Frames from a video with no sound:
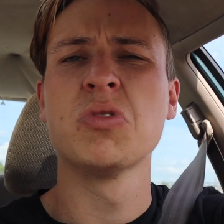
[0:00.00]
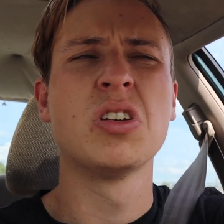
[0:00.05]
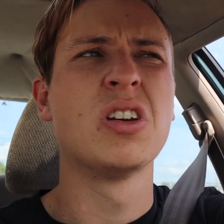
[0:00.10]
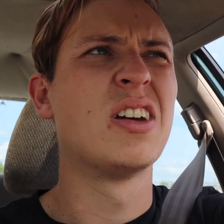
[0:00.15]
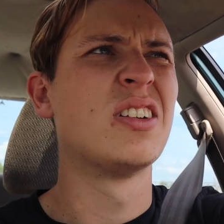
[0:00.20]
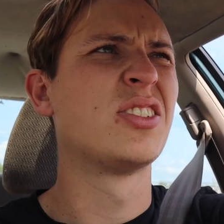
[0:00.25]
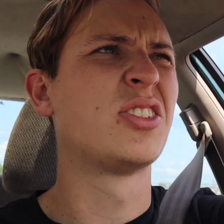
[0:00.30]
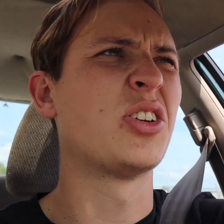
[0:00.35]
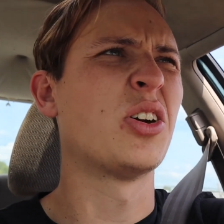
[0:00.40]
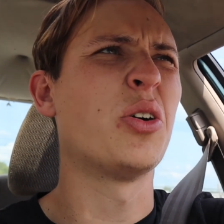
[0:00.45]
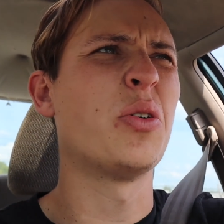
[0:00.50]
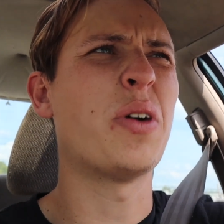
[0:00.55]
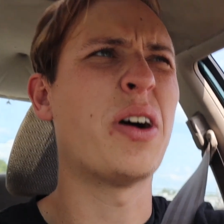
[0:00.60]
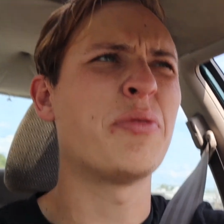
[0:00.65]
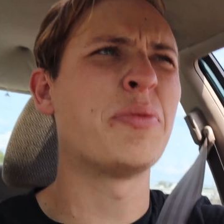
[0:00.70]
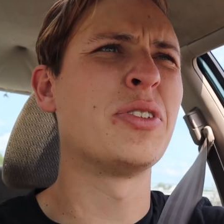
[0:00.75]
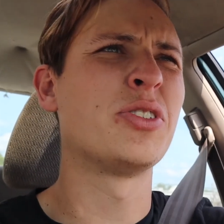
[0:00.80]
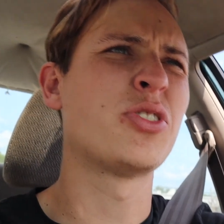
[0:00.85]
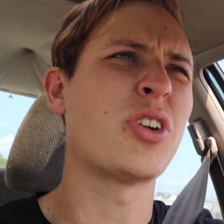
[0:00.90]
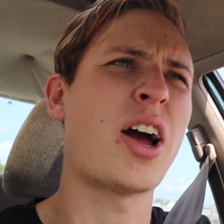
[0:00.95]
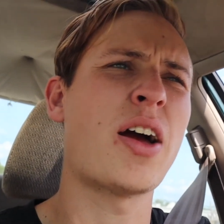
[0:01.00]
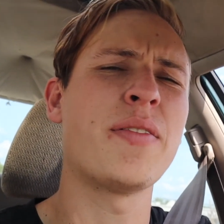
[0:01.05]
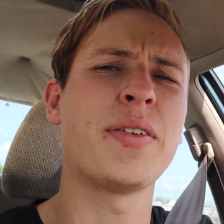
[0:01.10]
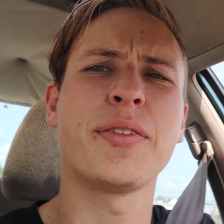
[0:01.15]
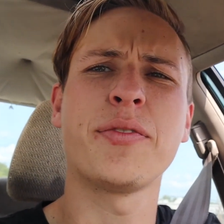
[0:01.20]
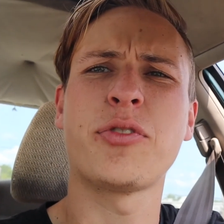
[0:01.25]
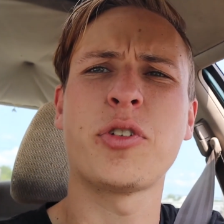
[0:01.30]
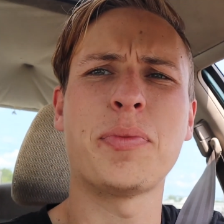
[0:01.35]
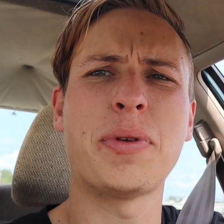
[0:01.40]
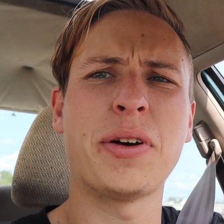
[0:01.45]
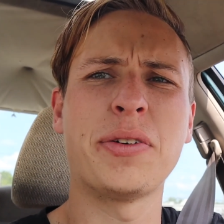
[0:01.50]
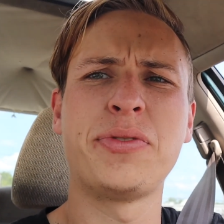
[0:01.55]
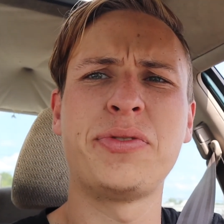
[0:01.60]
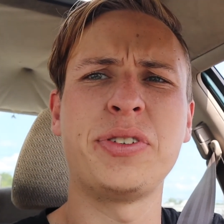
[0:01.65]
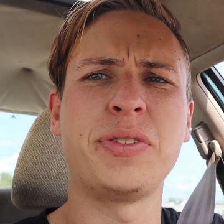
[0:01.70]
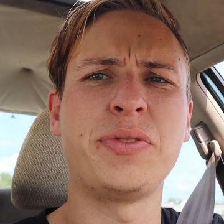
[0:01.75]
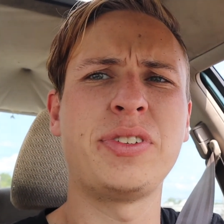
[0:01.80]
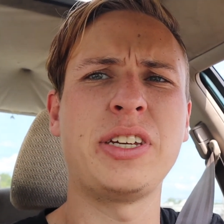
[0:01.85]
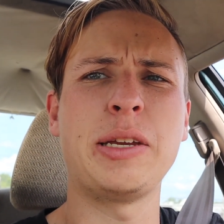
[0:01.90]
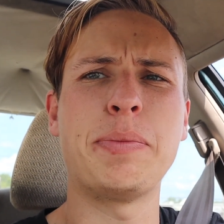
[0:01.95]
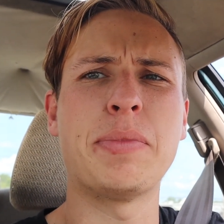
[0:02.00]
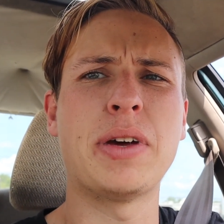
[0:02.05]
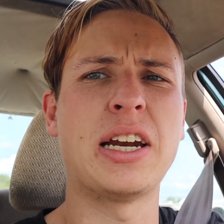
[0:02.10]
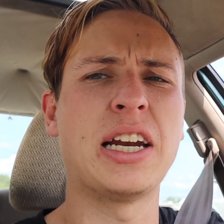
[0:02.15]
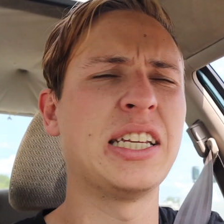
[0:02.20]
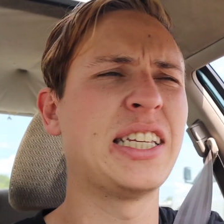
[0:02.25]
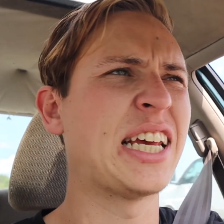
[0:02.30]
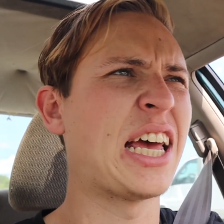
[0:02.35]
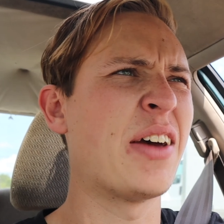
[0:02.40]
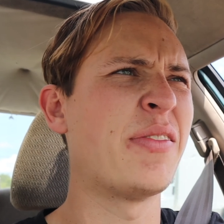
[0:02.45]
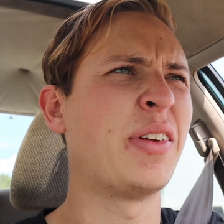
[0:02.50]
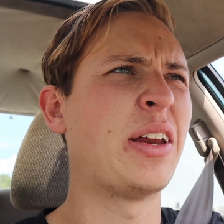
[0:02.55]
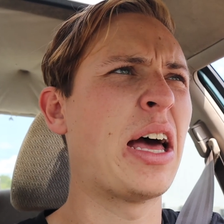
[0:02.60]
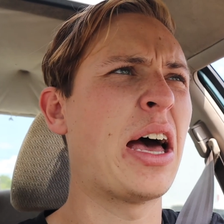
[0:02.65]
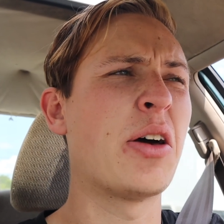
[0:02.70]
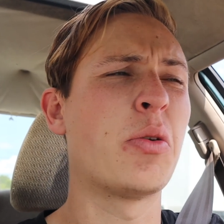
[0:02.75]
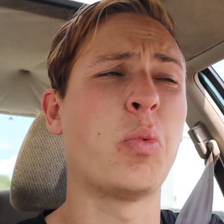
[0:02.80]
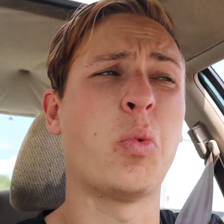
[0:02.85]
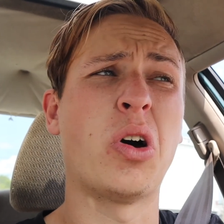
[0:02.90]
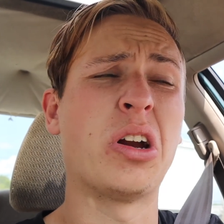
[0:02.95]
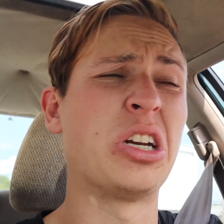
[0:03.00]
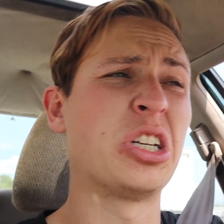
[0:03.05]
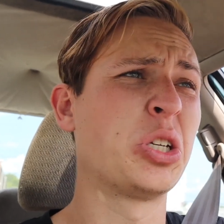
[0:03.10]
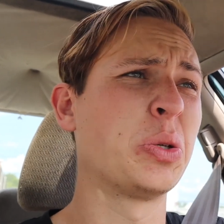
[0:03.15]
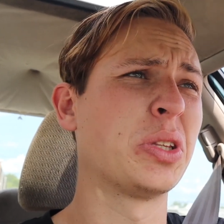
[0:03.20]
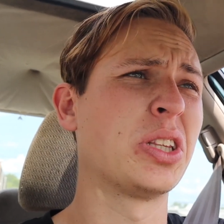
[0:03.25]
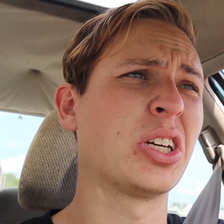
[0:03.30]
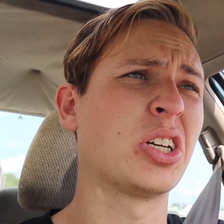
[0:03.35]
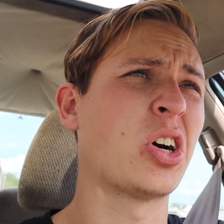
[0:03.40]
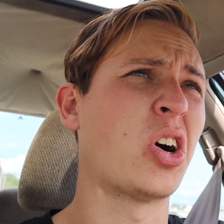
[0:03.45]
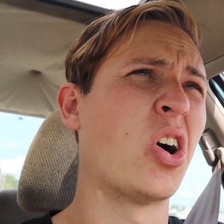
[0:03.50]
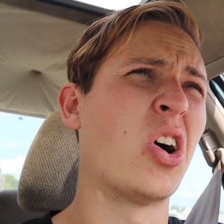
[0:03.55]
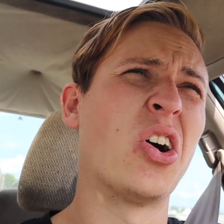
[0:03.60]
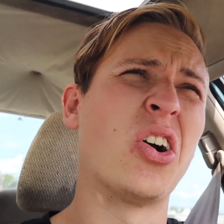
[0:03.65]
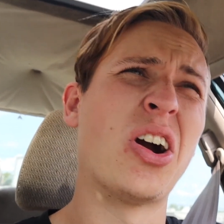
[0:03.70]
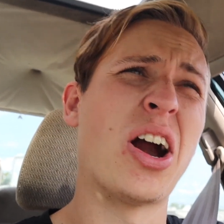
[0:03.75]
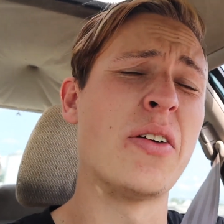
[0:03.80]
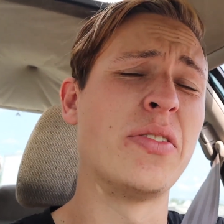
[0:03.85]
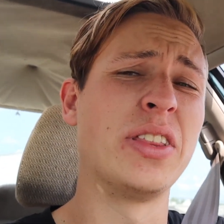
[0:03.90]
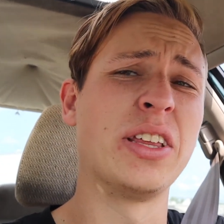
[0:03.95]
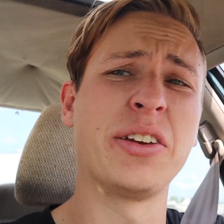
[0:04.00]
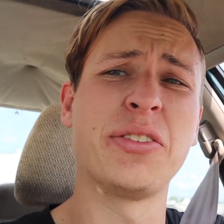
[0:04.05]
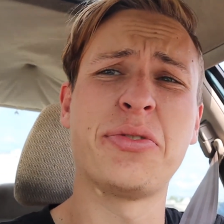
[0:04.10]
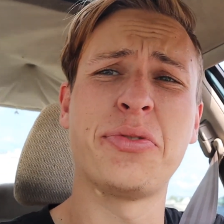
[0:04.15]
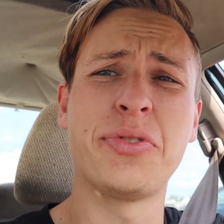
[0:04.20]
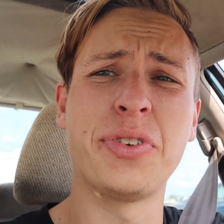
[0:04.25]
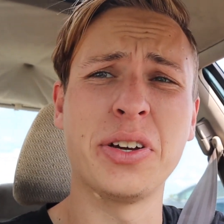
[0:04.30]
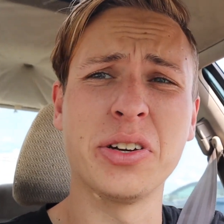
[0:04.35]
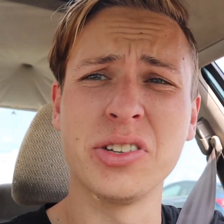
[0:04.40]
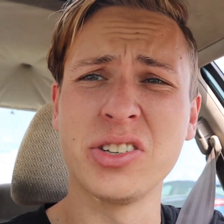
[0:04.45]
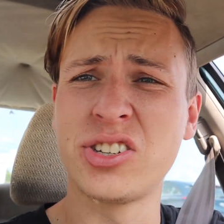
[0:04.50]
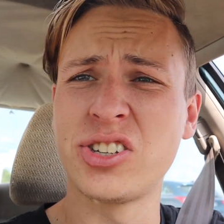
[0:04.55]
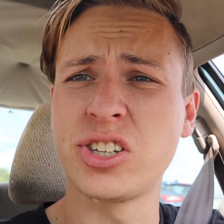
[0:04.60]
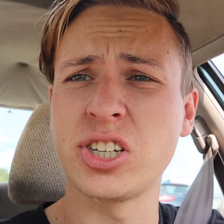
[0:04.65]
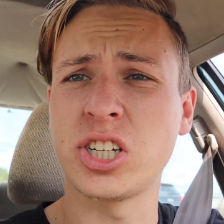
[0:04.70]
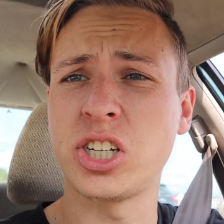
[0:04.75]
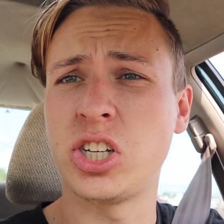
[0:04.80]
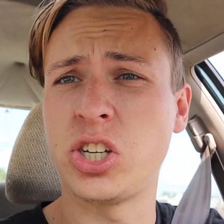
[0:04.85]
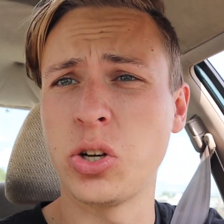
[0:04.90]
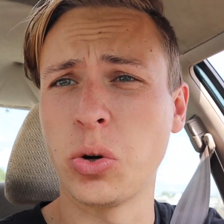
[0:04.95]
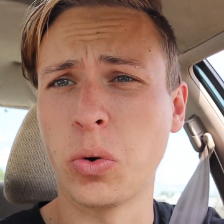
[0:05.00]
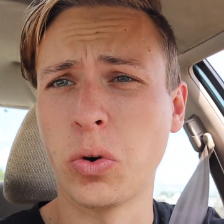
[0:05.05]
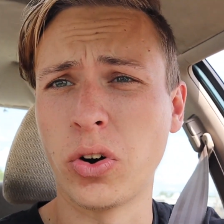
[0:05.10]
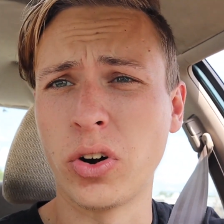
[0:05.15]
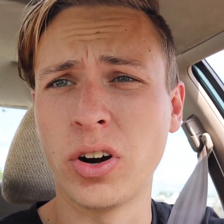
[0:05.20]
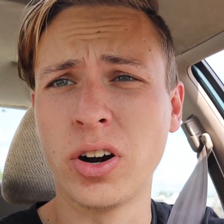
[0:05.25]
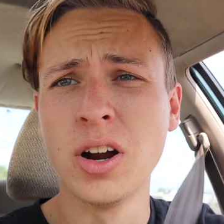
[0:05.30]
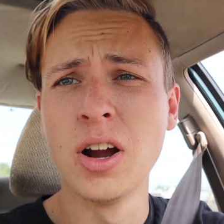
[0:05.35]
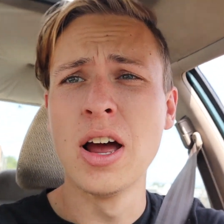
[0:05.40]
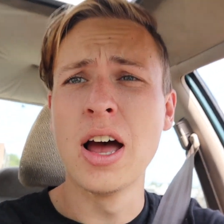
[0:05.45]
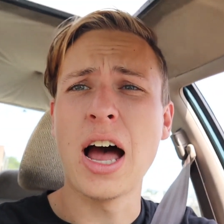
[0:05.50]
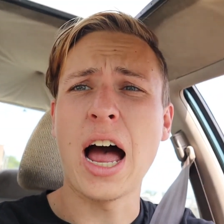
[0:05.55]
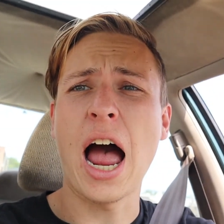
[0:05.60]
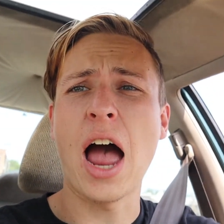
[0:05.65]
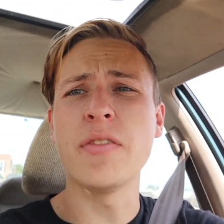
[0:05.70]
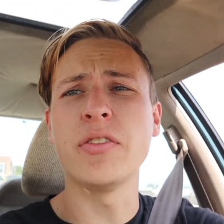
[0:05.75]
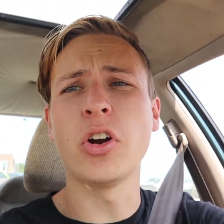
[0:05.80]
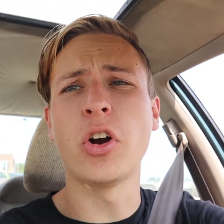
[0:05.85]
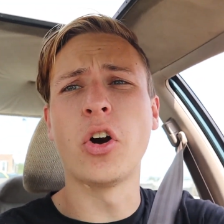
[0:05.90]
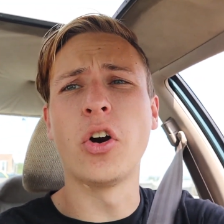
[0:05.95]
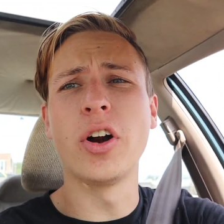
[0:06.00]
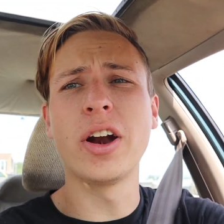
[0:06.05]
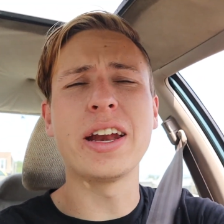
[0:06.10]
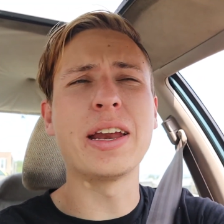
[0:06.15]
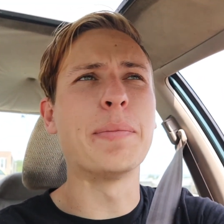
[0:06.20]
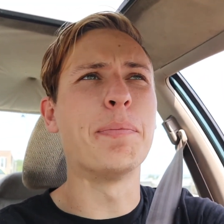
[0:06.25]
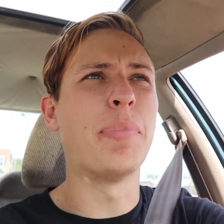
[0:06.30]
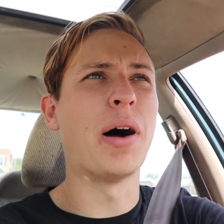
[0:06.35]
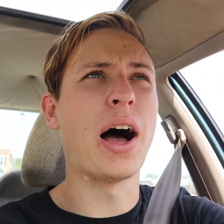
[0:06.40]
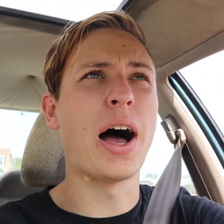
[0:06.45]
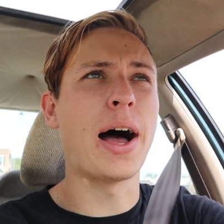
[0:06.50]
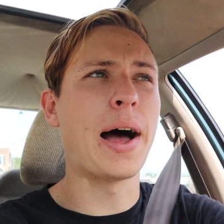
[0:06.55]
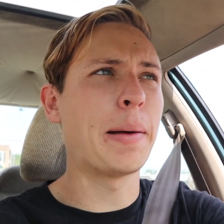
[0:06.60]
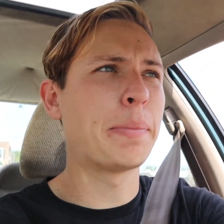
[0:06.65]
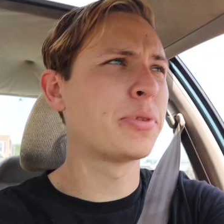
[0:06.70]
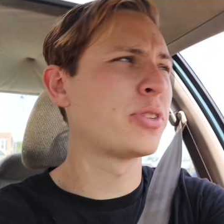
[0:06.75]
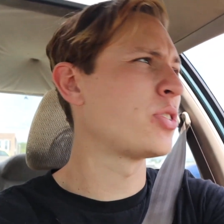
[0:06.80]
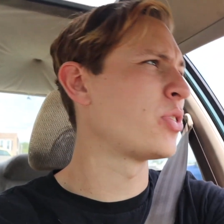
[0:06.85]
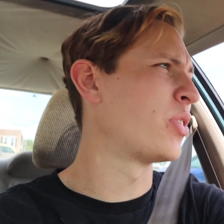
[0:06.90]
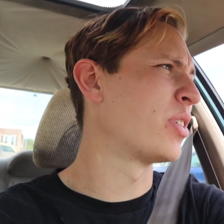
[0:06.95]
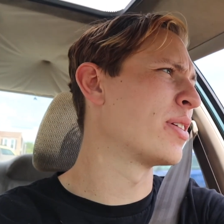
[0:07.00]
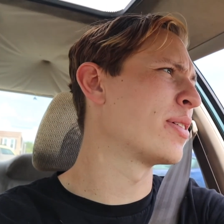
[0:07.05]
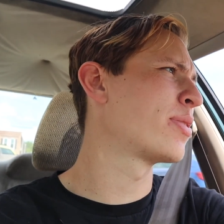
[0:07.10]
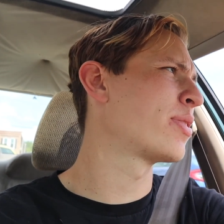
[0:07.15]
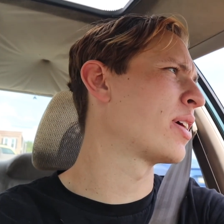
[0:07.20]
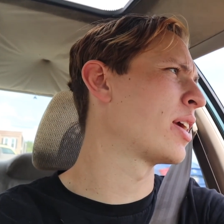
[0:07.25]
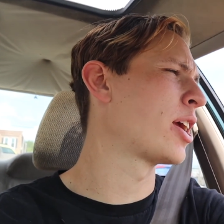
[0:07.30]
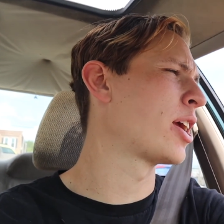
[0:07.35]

So I've been driving for about 15 minutes. I haven't had one issue with the car. Everything feels secure. I haven't heard any pops or anything